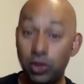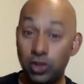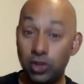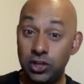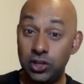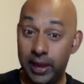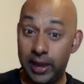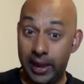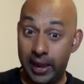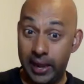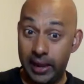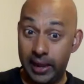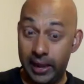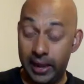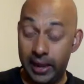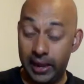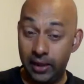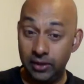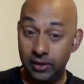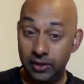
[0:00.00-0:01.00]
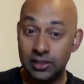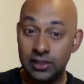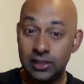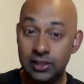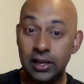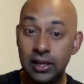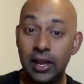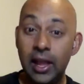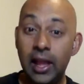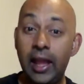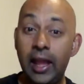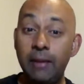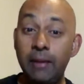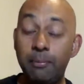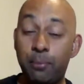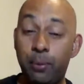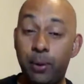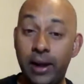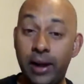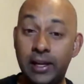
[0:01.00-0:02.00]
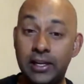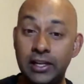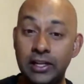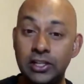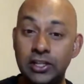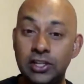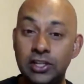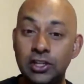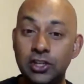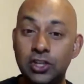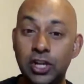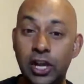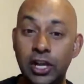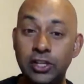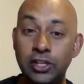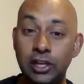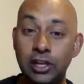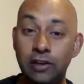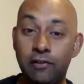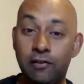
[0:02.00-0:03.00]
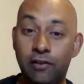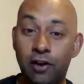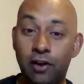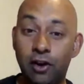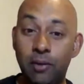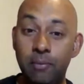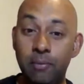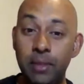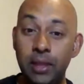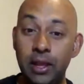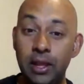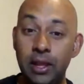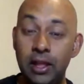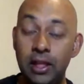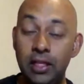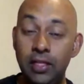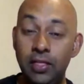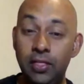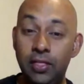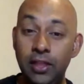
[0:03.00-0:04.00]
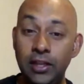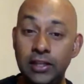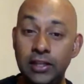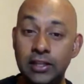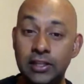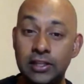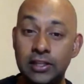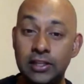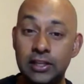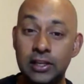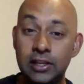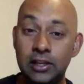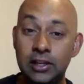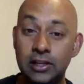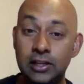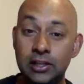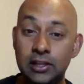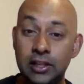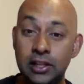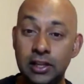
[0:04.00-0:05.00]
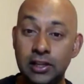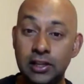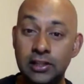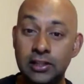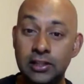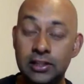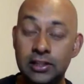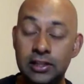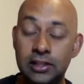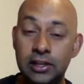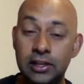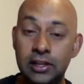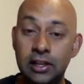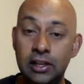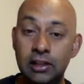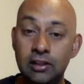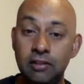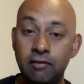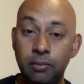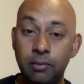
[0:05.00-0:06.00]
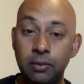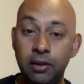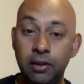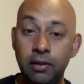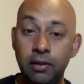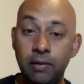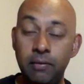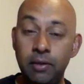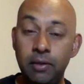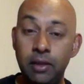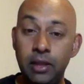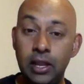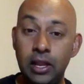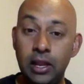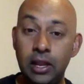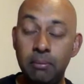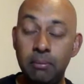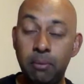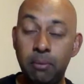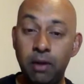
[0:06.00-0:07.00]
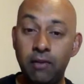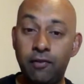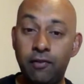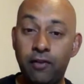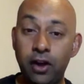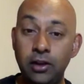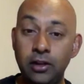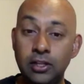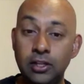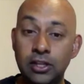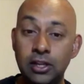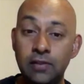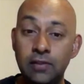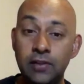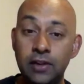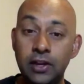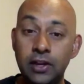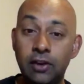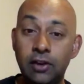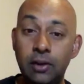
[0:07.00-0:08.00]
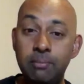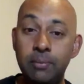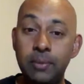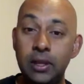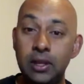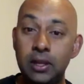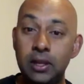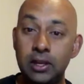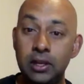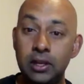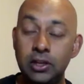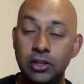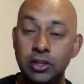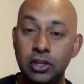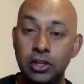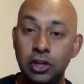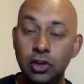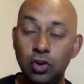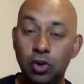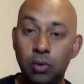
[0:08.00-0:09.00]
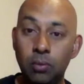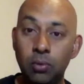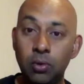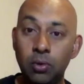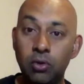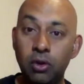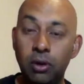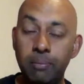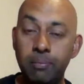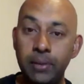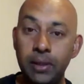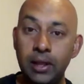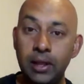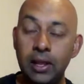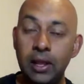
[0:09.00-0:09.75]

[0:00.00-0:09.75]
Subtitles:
watching your Hangouts and practice changing from this to this, from your modified serving grip to your normal grip.